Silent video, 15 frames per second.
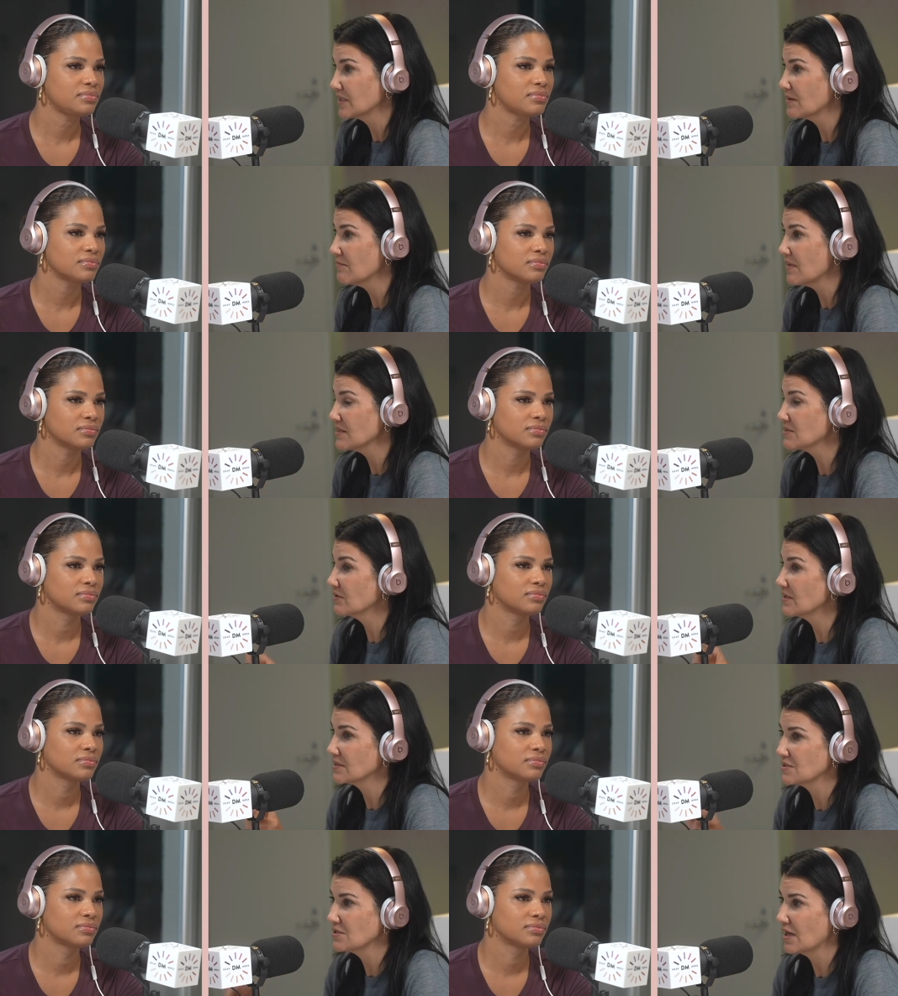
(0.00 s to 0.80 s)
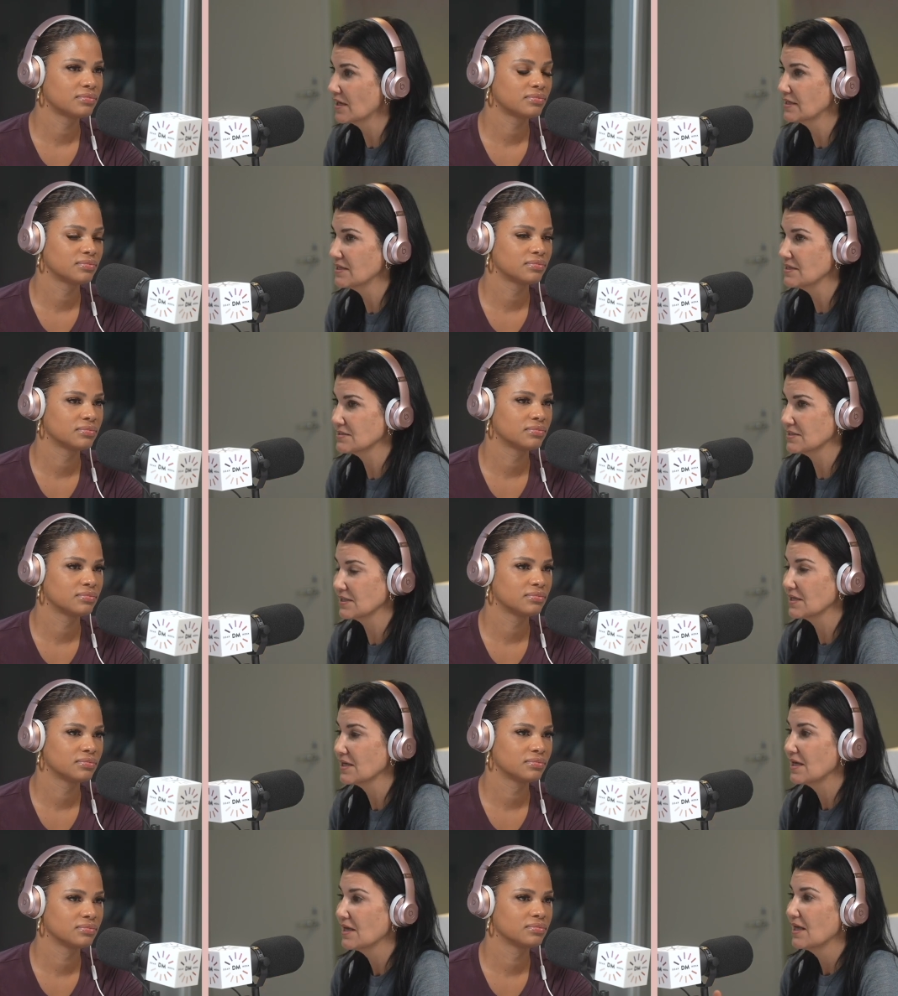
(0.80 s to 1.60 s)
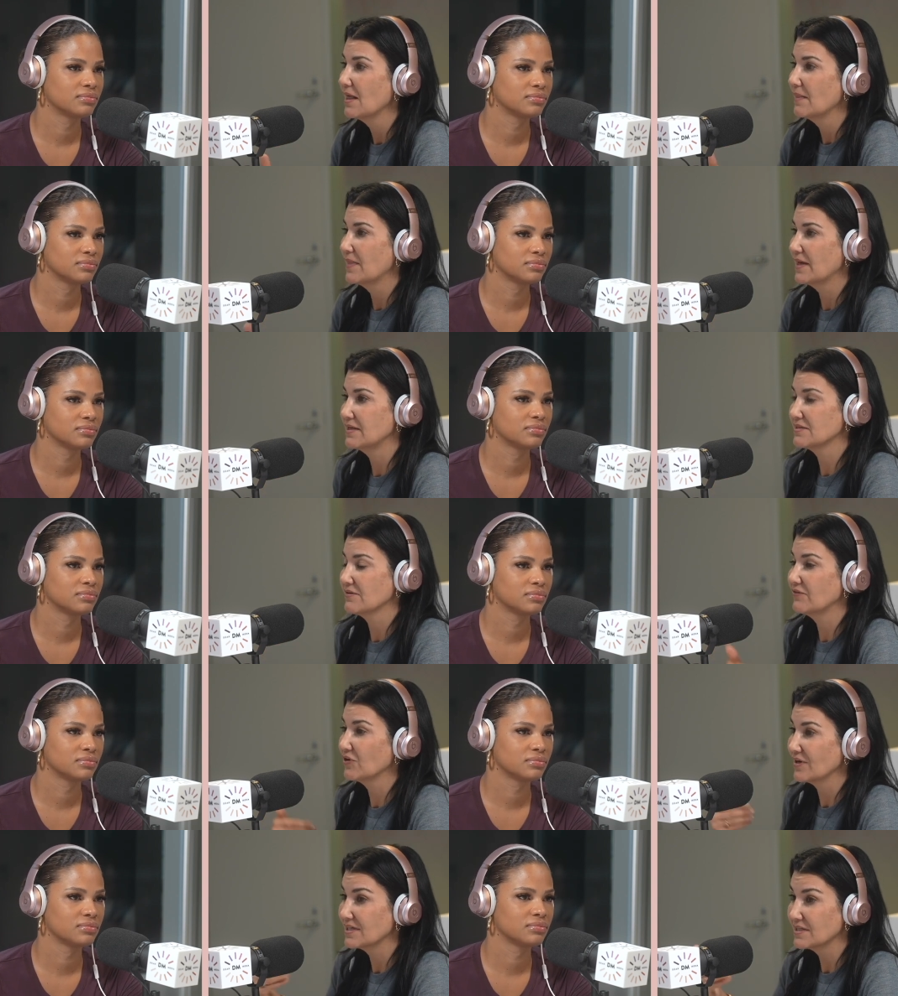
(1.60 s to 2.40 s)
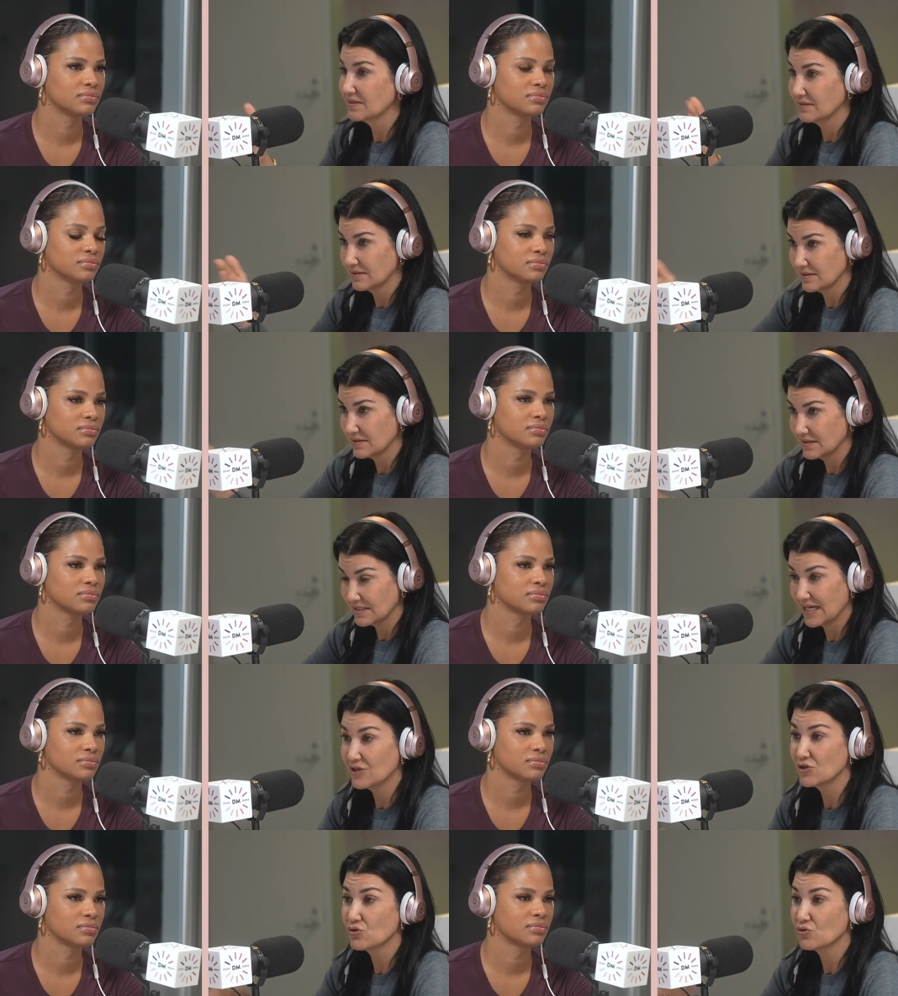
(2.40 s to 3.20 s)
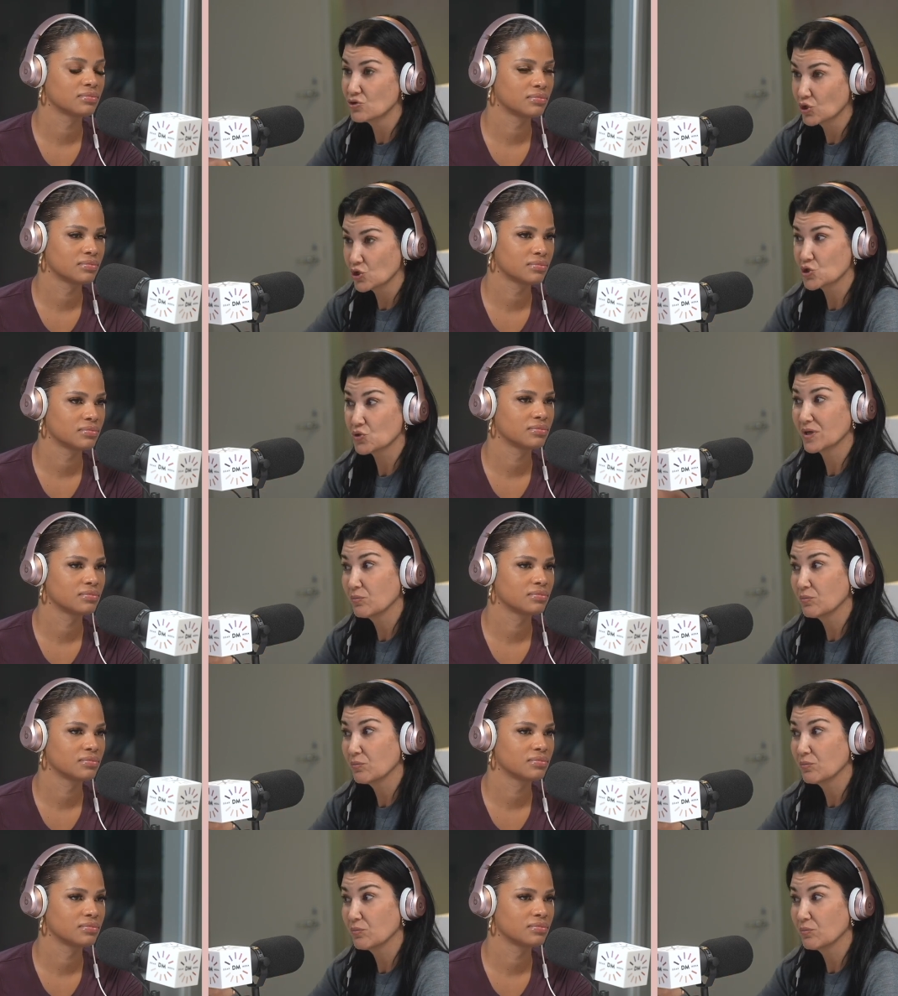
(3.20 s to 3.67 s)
Speaker 1: a muscle. It's not easy. That is a very tender, nurturing,